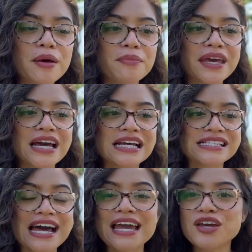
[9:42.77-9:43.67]

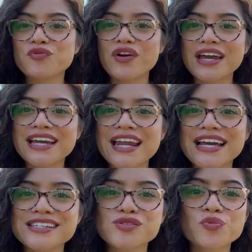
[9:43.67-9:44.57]
because I can
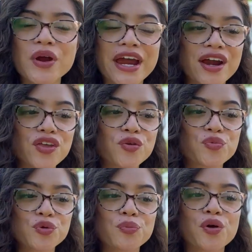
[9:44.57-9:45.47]
recognize where the
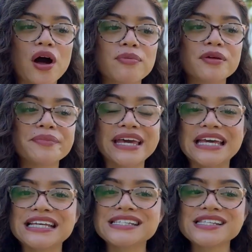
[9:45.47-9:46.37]
root problem
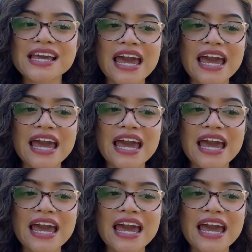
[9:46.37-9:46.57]
is,